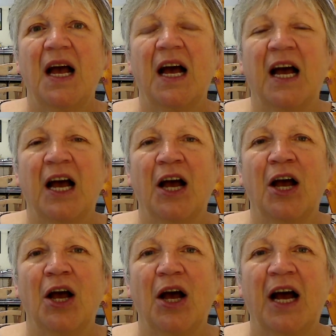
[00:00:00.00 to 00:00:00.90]

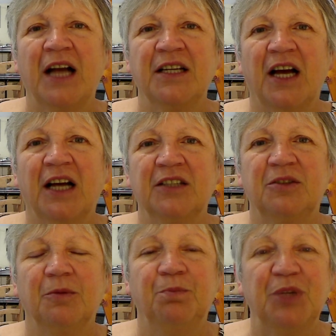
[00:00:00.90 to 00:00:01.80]
and had
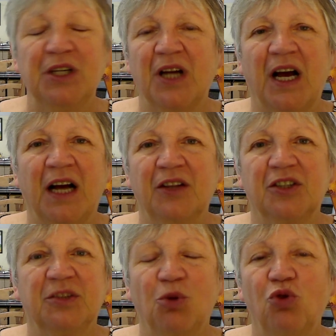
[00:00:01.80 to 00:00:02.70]
been at the
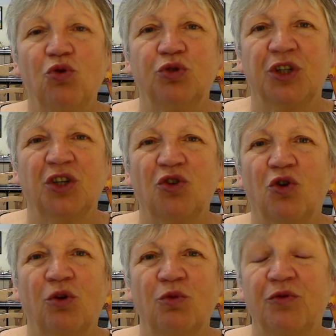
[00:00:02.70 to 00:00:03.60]
small holding in
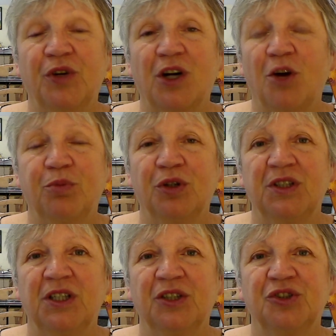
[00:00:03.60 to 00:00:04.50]
Cornwall for a couple of
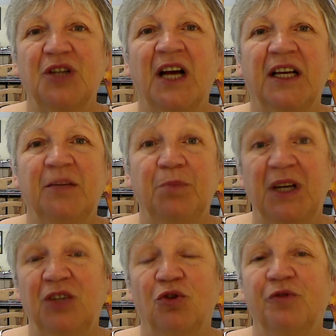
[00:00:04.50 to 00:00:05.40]
years, I had
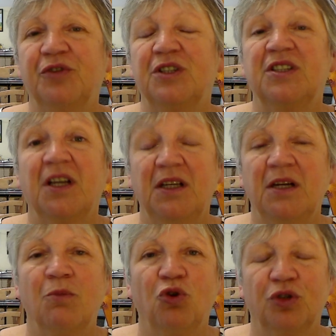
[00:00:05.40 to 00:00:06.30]
paid off the
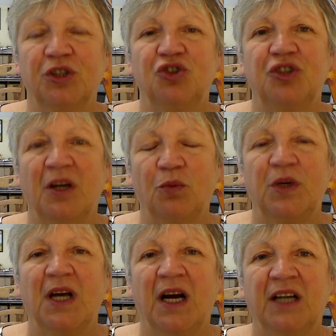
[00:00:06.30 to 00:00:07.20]
tiny mortgage that
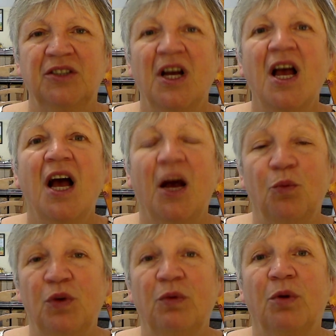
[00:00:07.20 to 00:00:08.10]
we had,
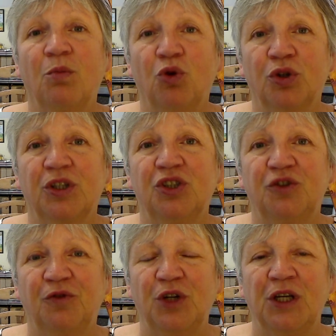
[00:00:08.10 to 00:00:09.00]
and we were
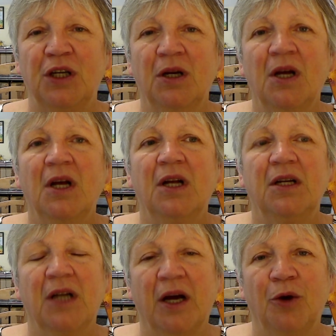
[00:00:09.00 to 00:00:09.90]
mortgage free.
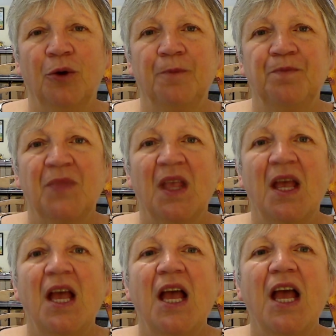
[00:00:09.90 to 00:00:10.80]
Now,
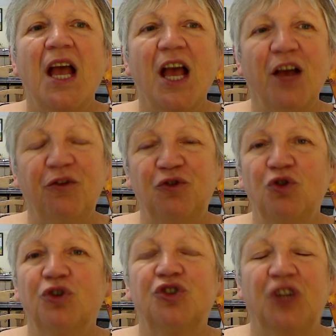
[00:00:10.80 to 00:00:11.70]
if
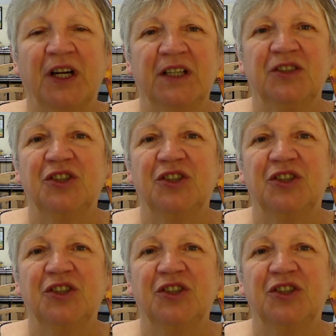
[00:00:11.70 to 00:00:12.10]
you're trying